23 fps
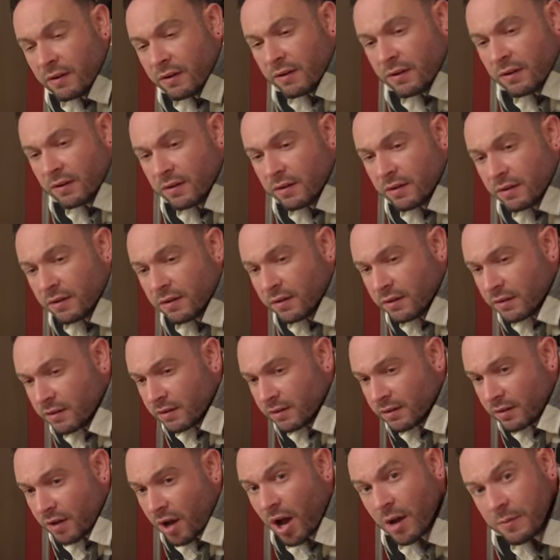today?
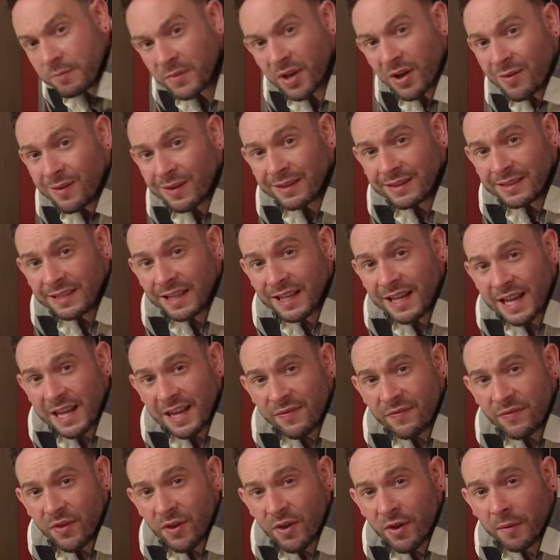I'm going to eat
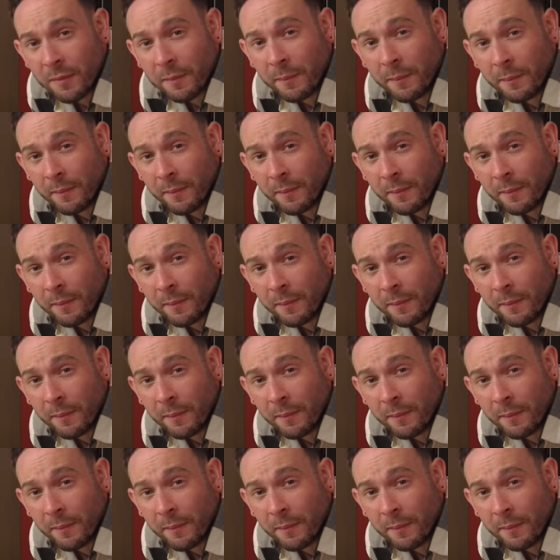them.